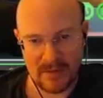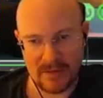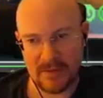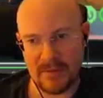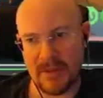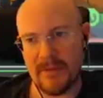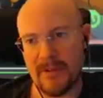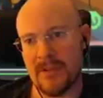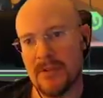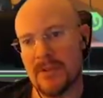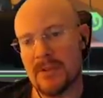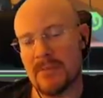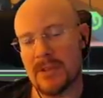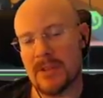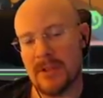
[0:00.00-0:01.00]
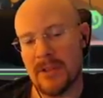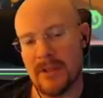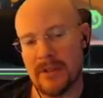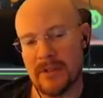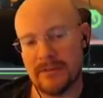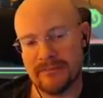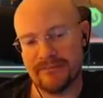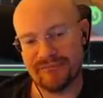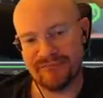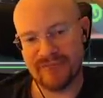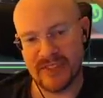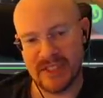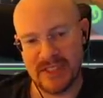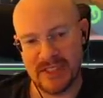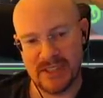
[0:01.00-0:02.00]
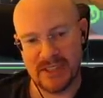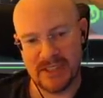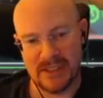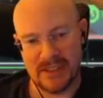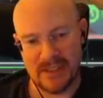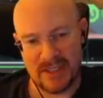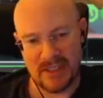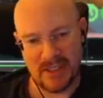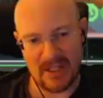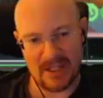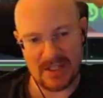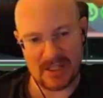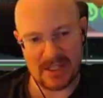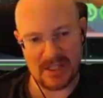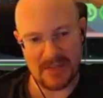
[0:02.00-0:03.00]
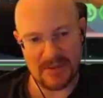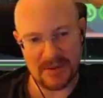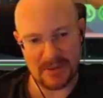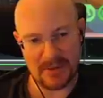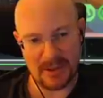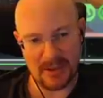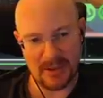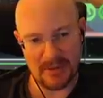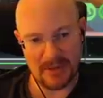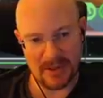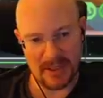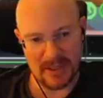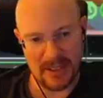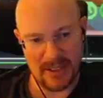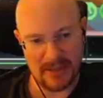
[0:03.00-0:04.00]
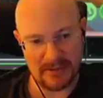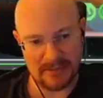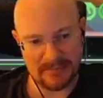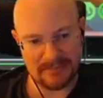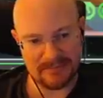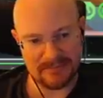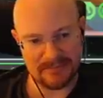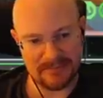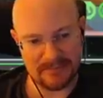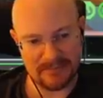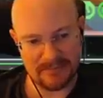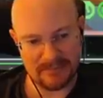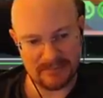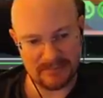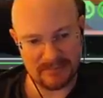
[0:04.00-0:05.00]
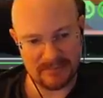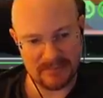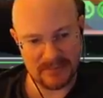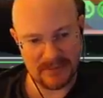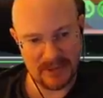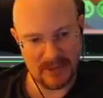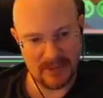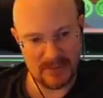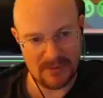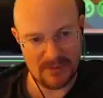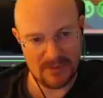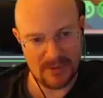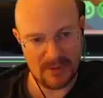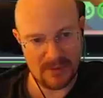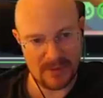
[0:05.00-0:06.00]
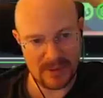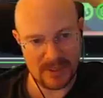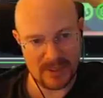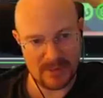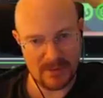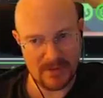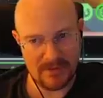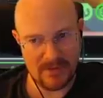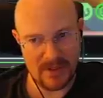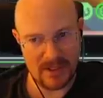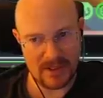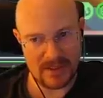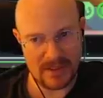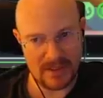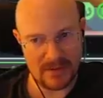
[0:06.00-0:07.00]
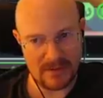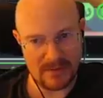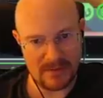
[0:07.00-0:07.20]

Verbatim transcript: Do I even use a missile here? Eh, it's just level 3 cloak and get out. No, no reason to be fancy.